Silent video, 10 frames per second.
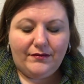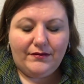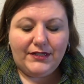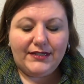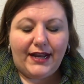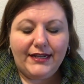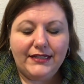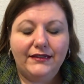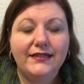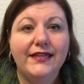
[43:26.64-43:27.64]
decided to
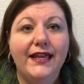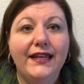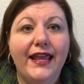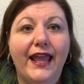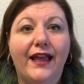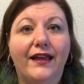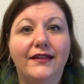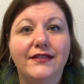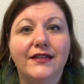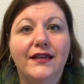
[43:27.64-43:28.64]
listen
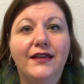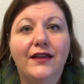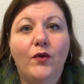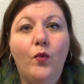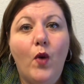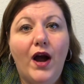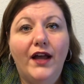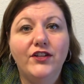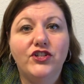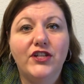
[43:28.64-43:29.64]
and
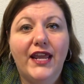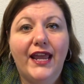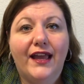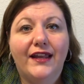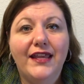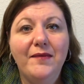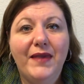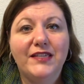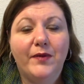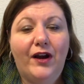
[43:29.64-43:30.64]
watch, and it
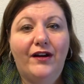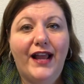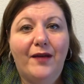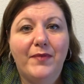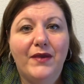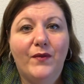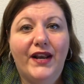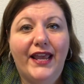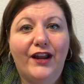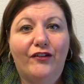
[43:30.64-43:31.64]
makes my heart happy when
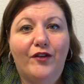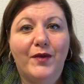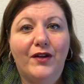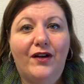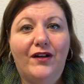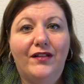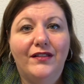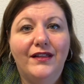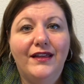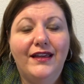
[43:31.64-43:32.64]
I hear from y'all.
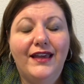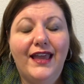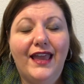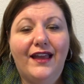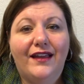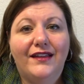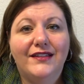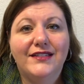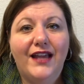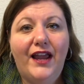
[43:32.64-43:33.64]

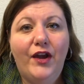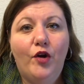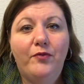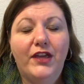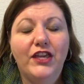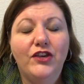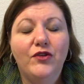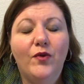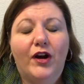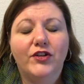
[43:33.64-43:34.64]
And I hope that
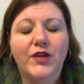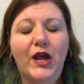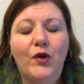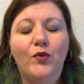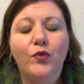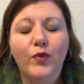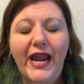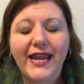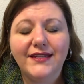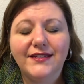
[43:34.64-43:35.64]
you are doing
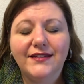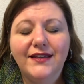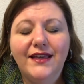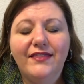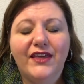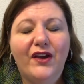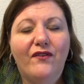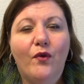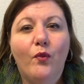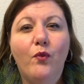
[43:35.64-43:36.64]
great, that you have
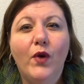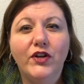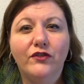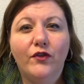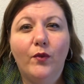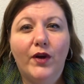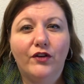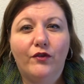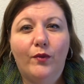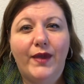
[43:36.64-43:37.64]
a wonderful,
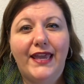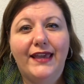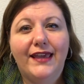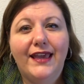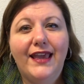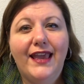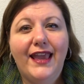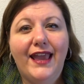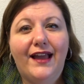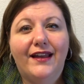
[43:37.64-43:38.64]
wonderful week,
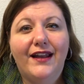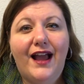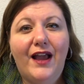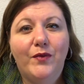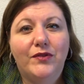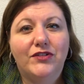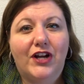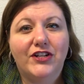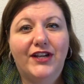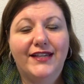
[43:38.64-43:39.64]
and I will
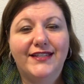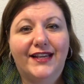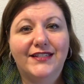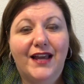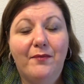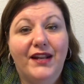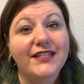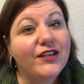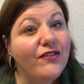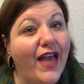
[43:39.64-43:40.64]
talk to you guys next time. But
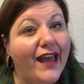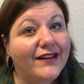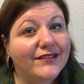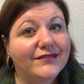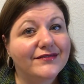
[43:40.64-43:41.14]
until then,